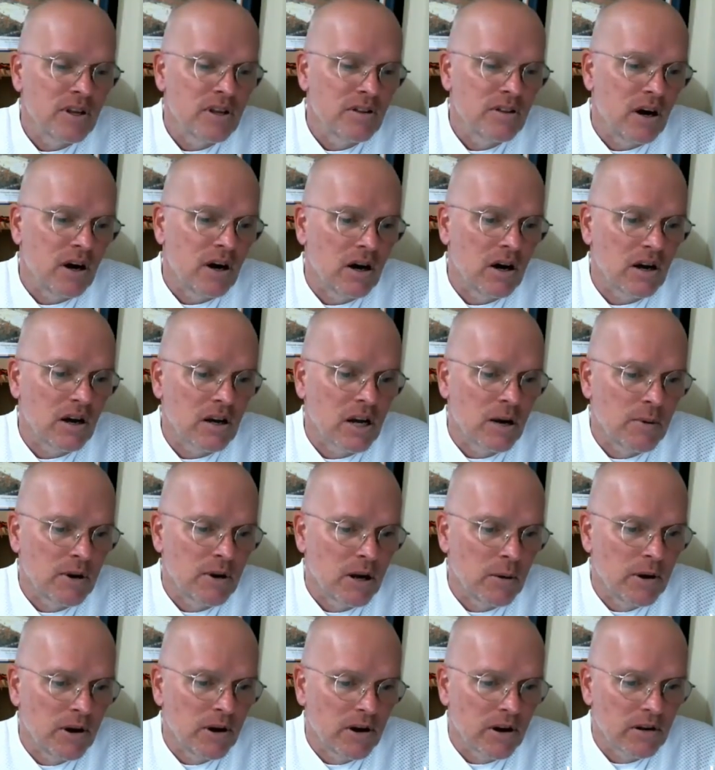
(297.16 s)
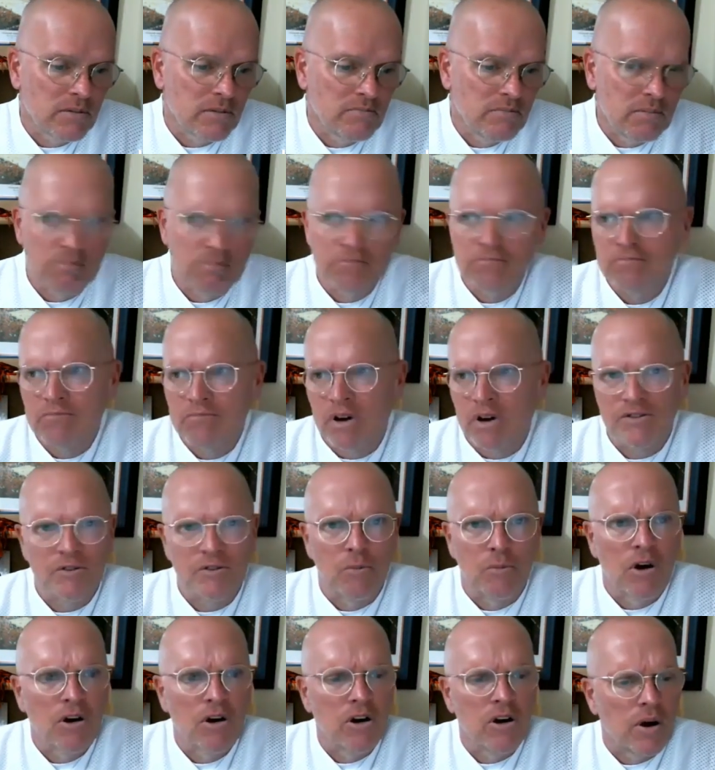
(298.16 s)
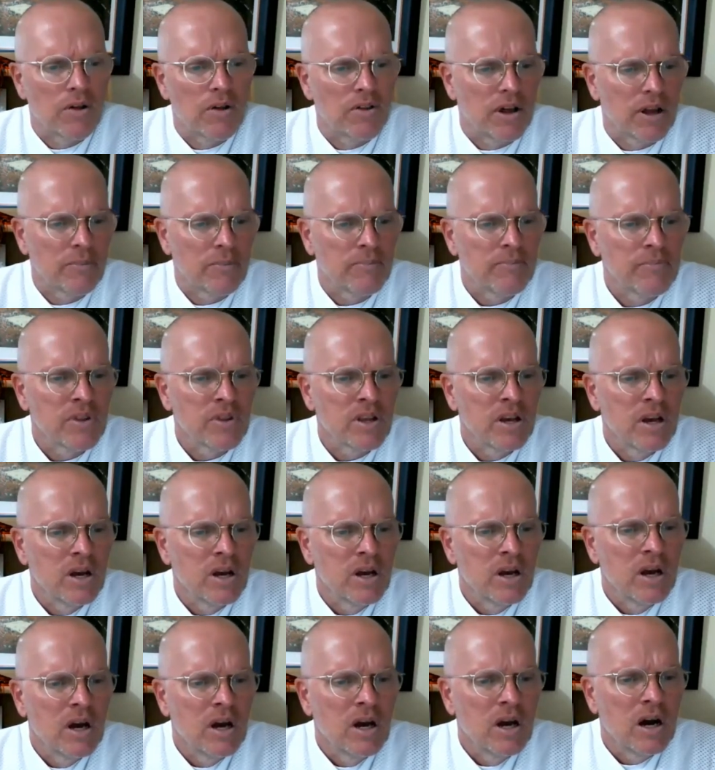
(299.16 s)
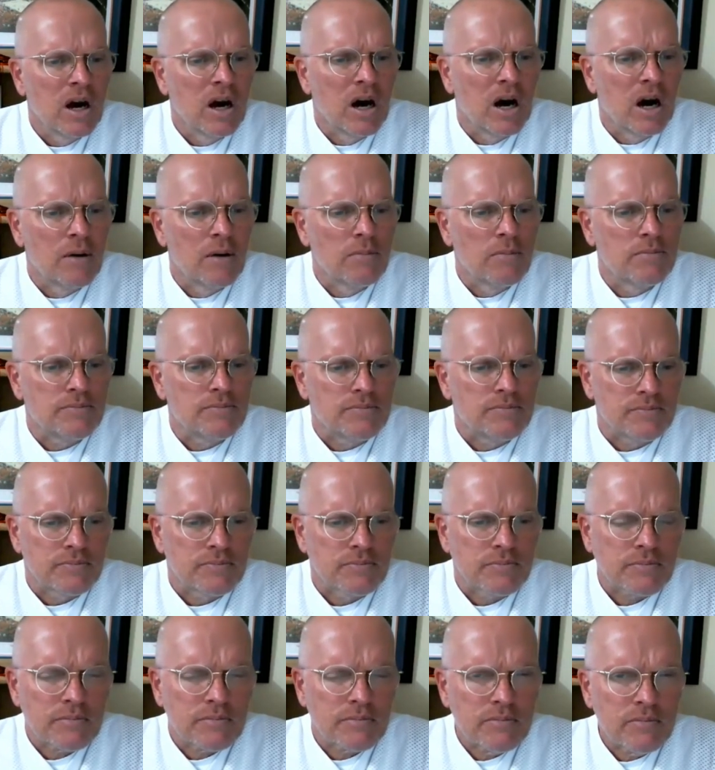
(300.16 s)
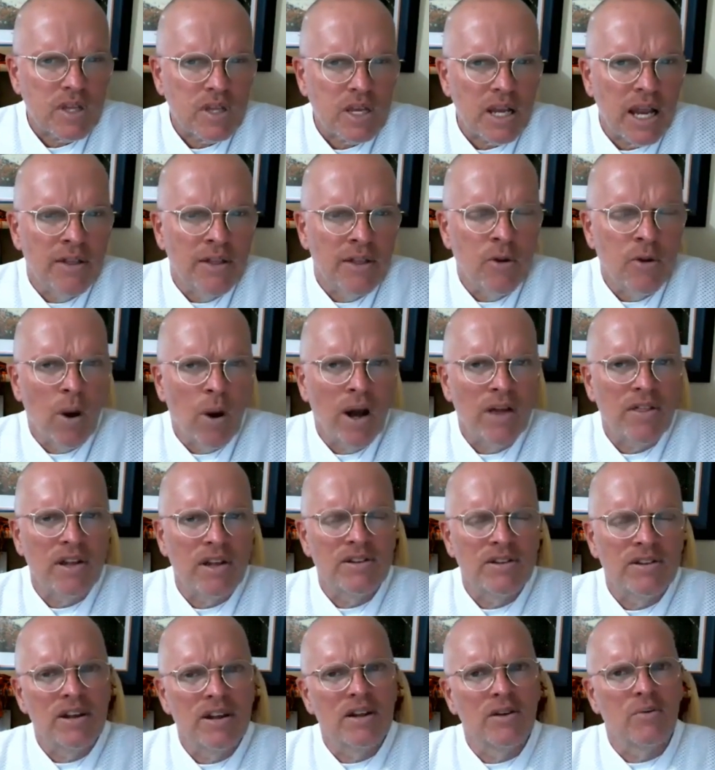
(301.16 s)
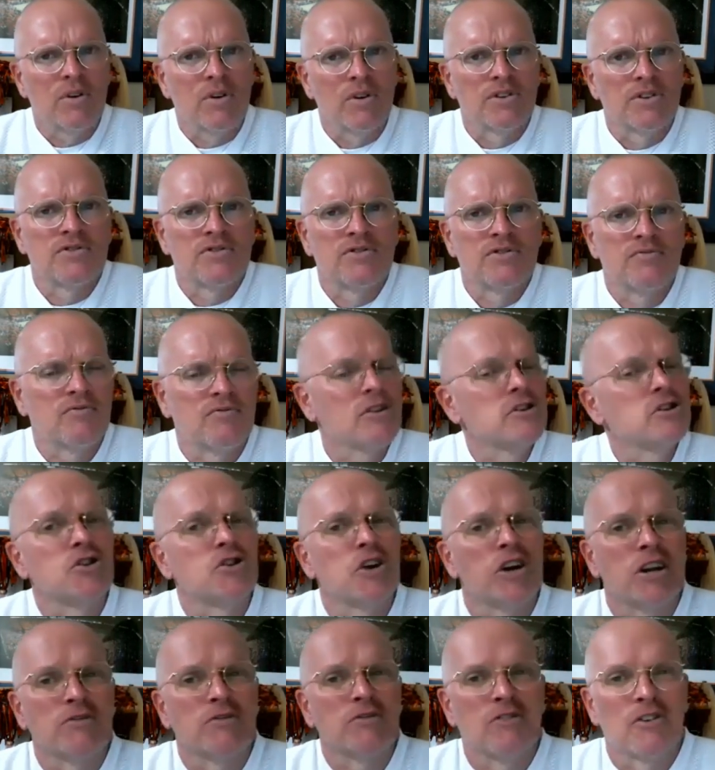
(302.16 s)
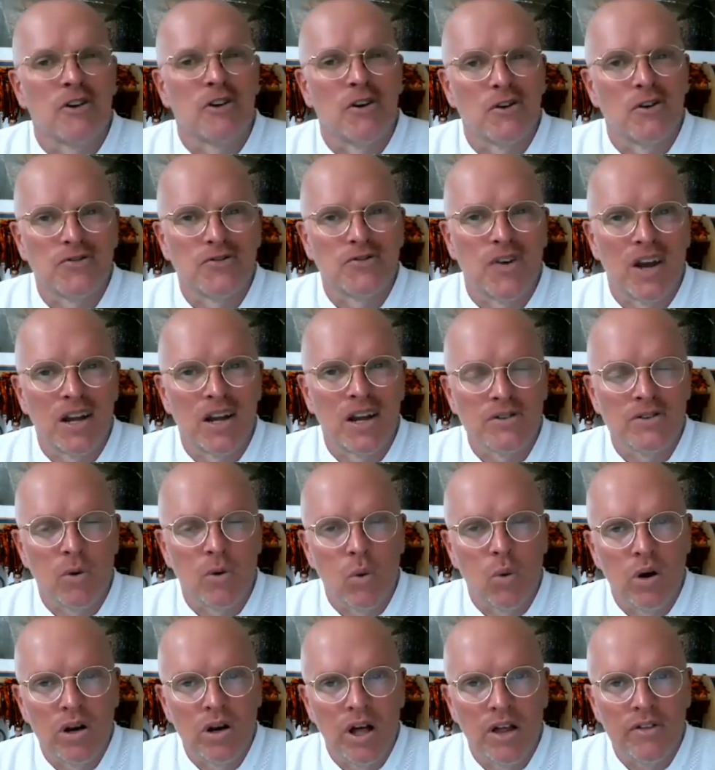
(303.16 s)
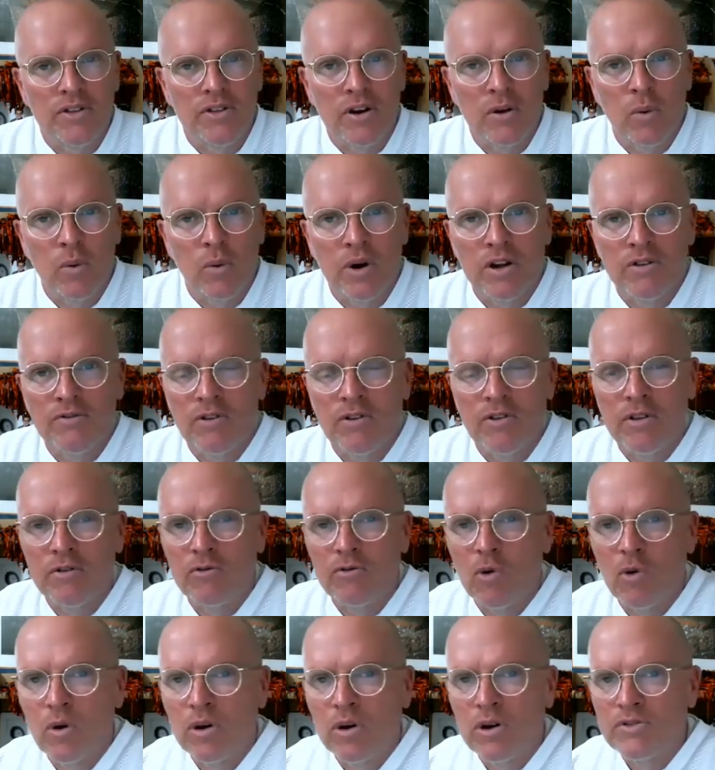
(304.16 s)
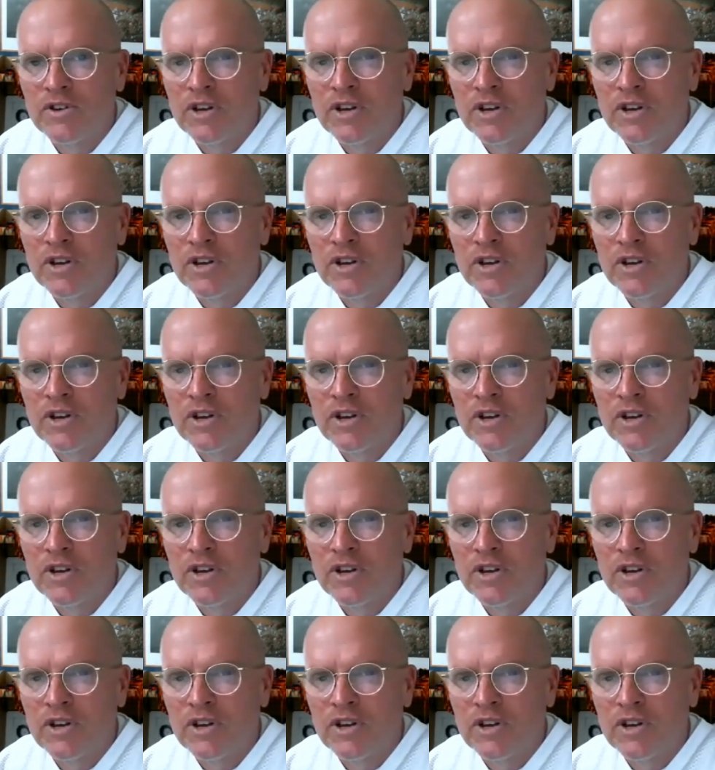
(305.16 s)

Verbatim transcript: uh, coming up here, what tomorrow I think. Um, and the way they did it was frustrating for O's fans. A one nothing win for the Royals